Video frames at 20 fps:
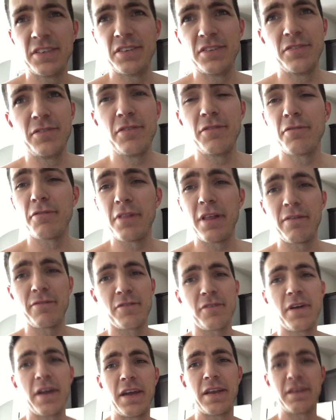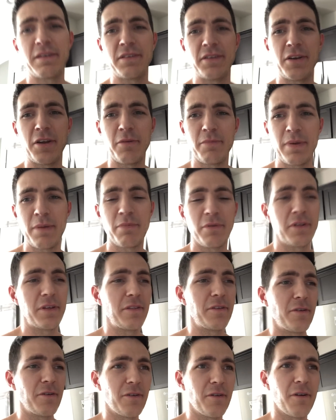You either love it or hate it. You know, people
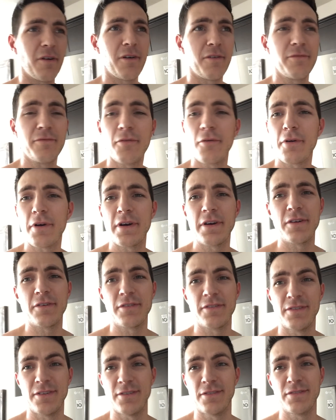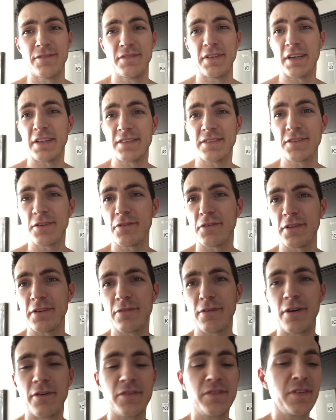either are for it or think it's totally
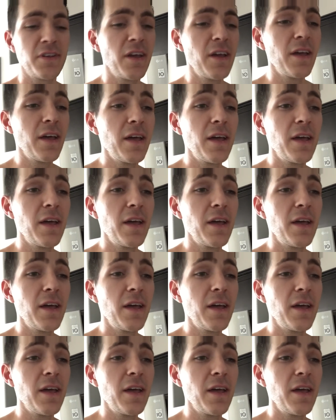gross.